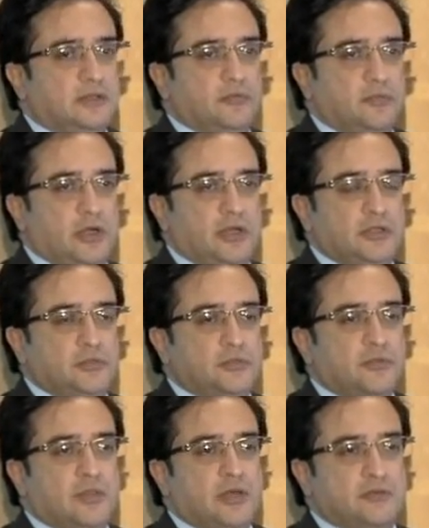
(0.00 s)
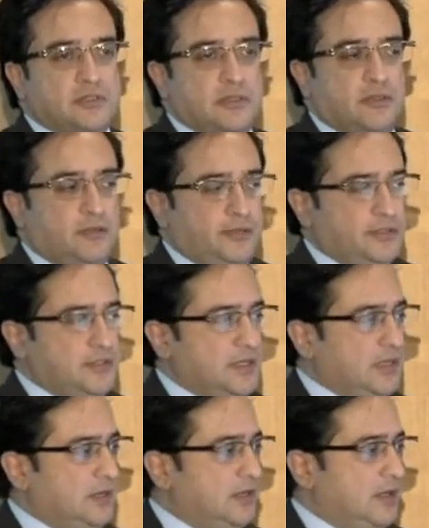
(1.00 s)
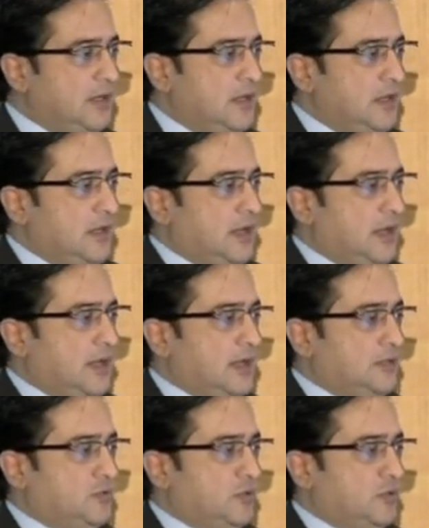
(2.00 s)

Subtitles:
one in 2013, and